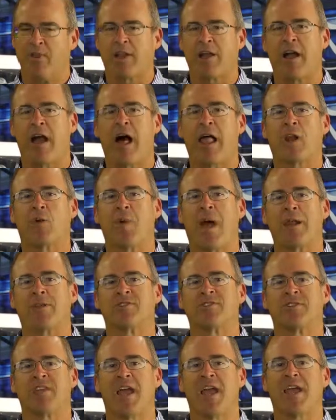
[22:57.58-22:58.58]
the Colorado
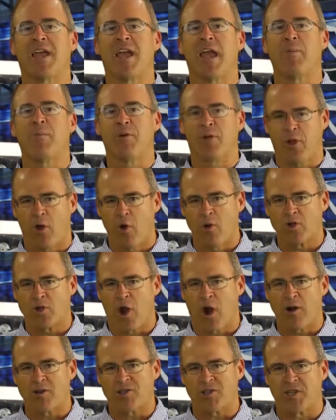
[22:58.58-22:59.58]
State game with Coach
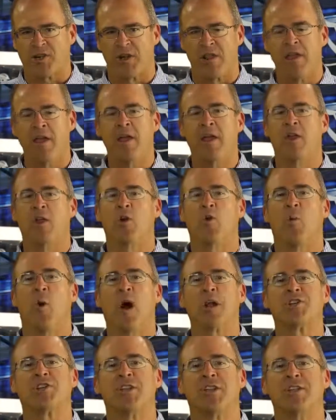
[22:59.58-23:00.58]
Harsin. You're
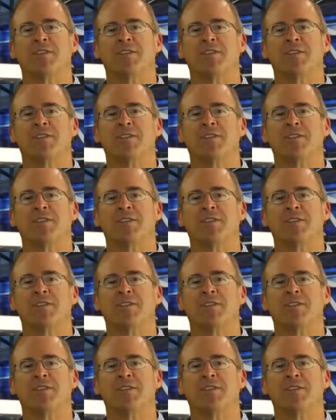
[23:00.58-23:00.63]
watching